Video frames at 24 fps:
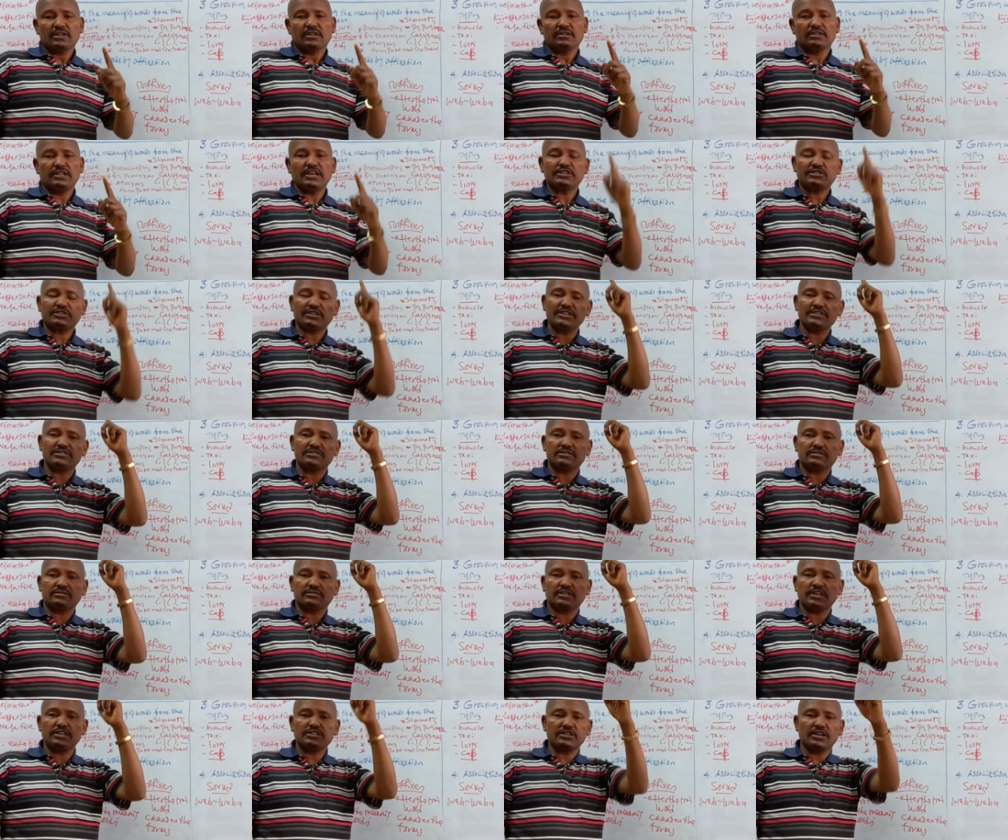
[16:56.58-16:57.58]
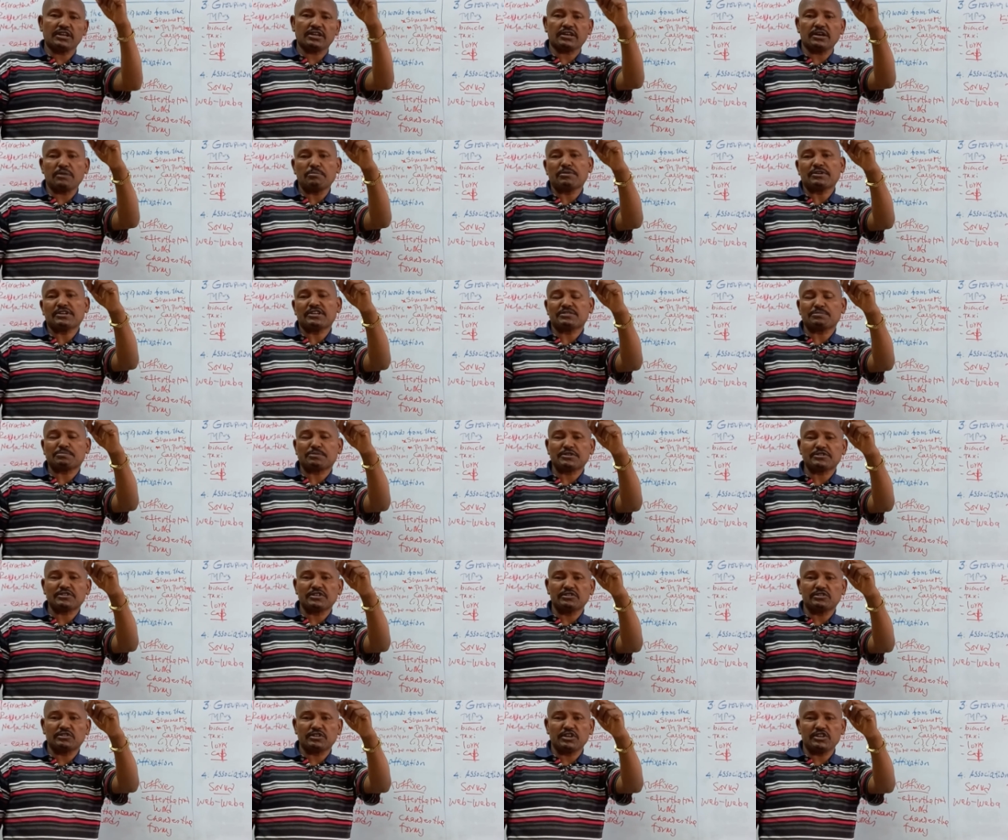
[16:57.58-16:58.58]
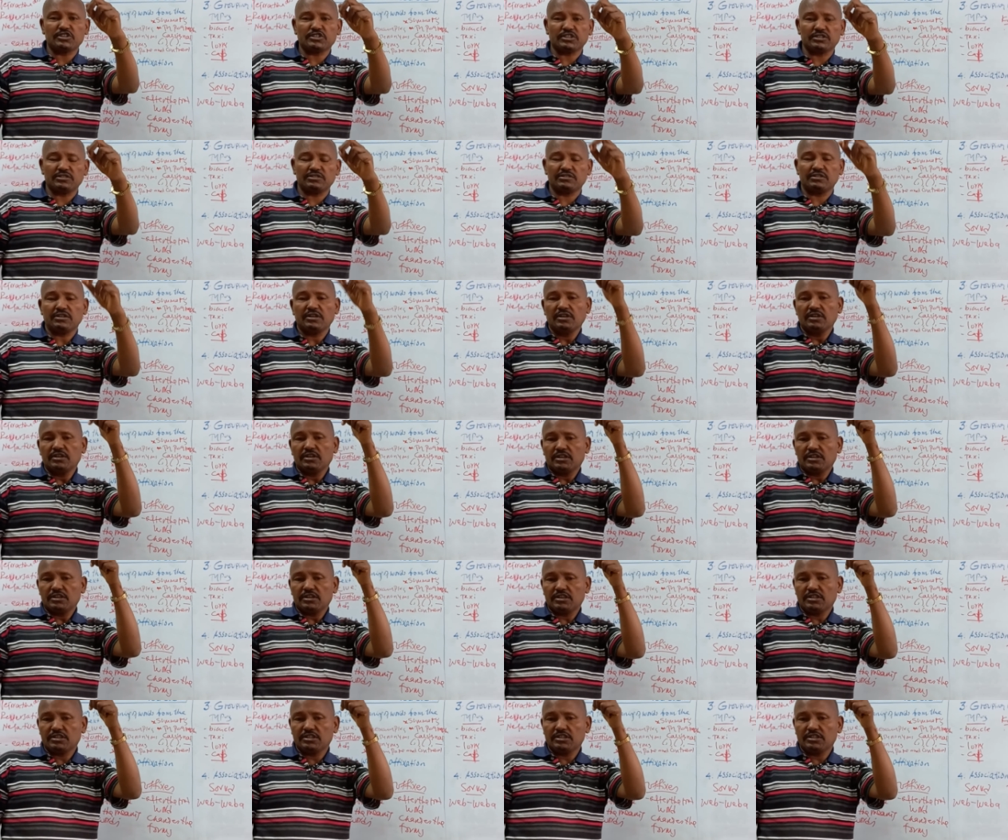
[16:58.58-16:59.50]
This is Teacher Kabara's presentation.